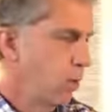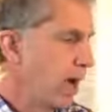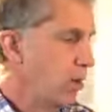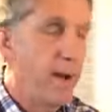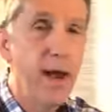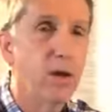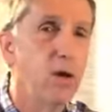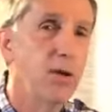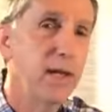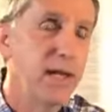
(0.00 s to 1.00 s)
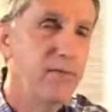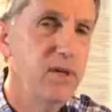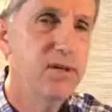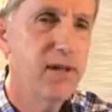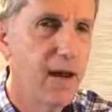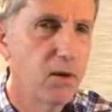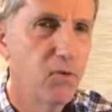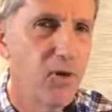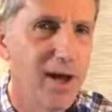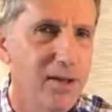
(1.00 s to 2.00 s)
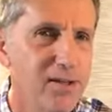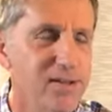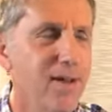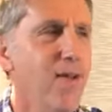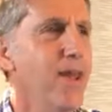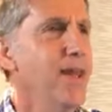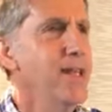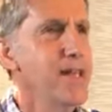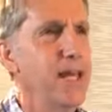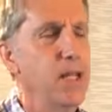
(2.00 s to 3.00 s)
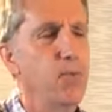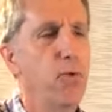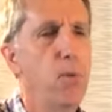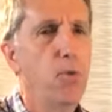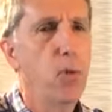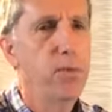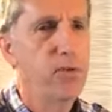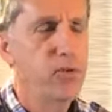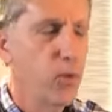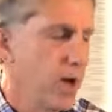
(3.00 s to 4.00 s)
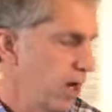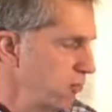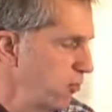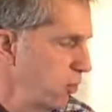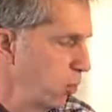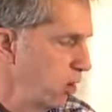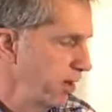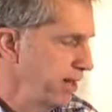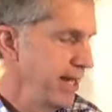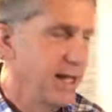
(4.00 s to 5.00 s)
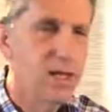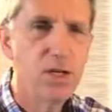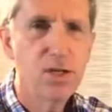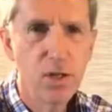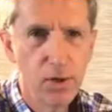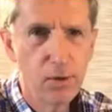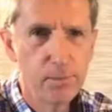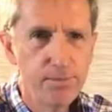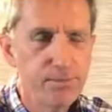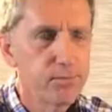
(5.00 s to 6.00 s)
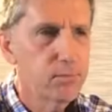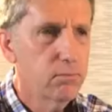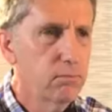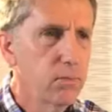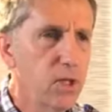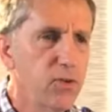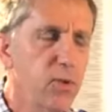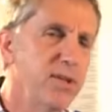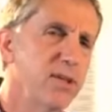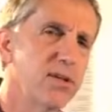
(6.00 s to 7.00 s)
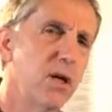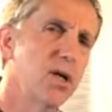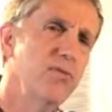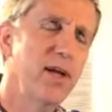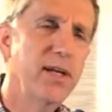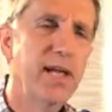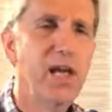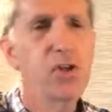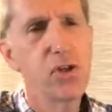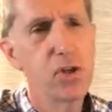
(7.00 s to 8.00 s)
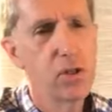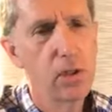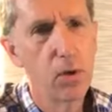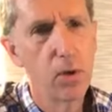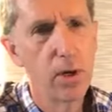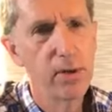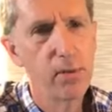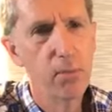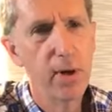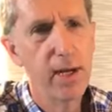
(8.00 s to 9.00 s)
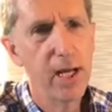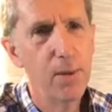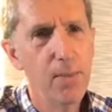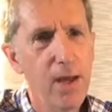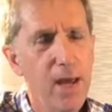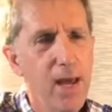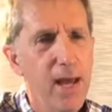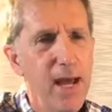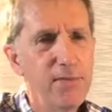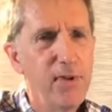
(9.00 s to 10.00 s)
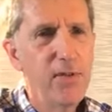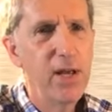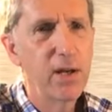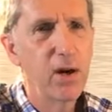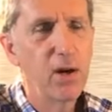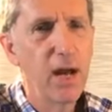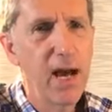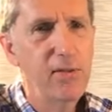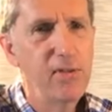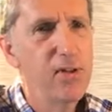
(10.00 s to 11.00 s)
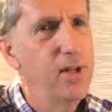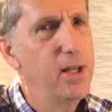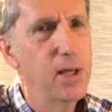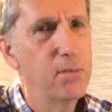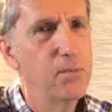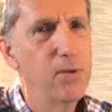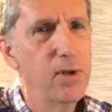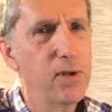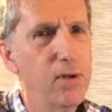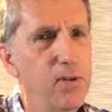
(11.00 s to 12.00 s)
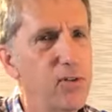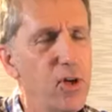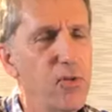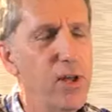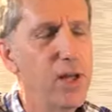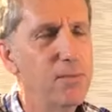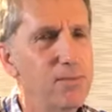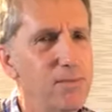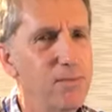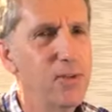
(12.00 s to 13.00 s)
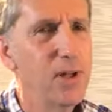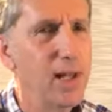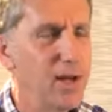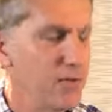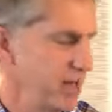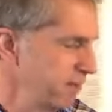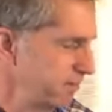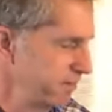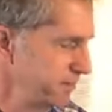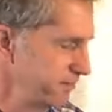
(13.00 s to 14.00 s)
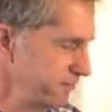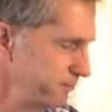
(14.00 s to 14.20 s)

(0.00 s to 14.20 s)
a while back called A Living Sacrifice, taken from Romans 12 1 and 2. So it's a song of dedication to the Lord to bring Him everything in our lives to Him, to serve Him, to love Him.